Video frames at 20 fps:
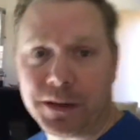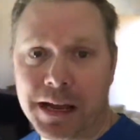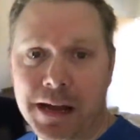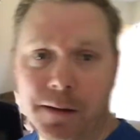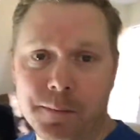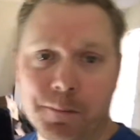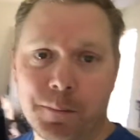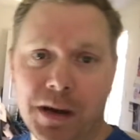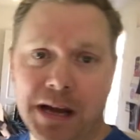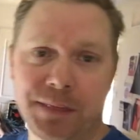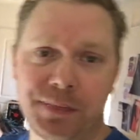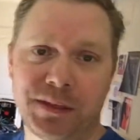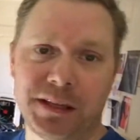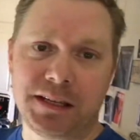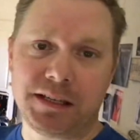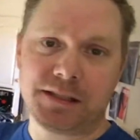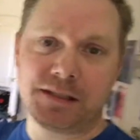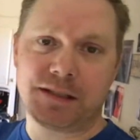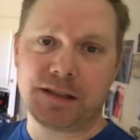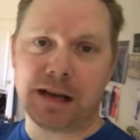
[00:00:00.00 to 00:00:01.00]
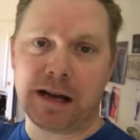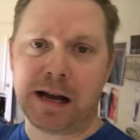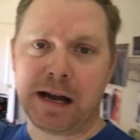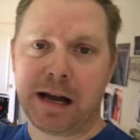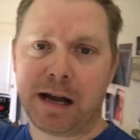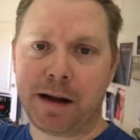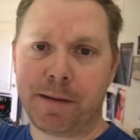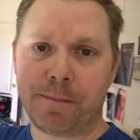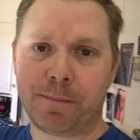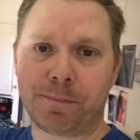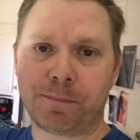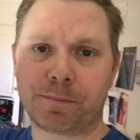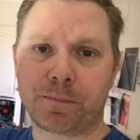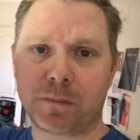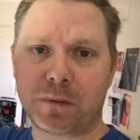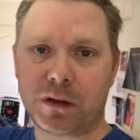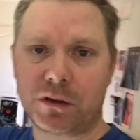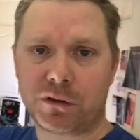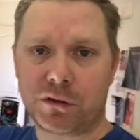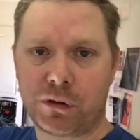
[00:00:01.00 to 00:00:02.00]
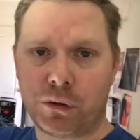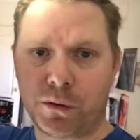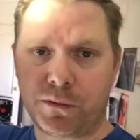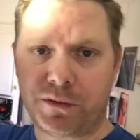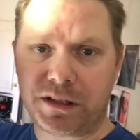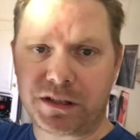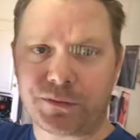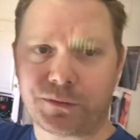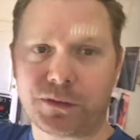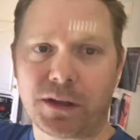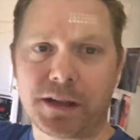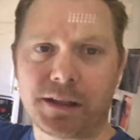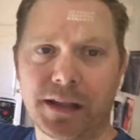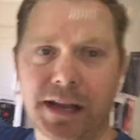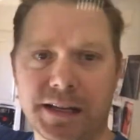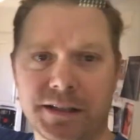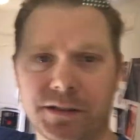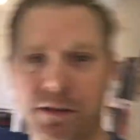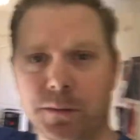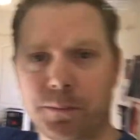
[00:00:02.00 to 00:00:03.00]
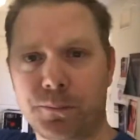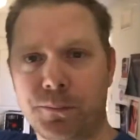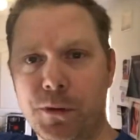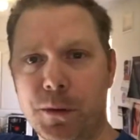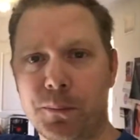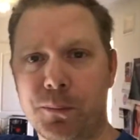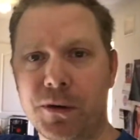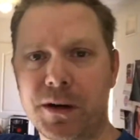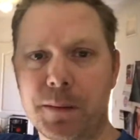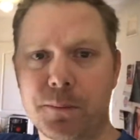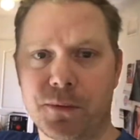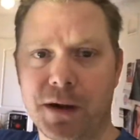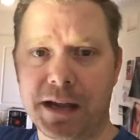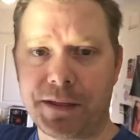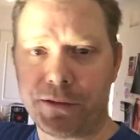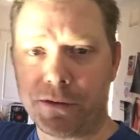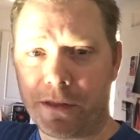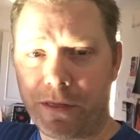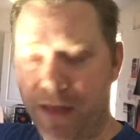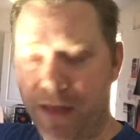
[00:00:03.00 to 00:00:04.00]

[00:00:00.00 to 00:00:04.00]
went out and bought these, two of these floodlights. They're pretty bright. They're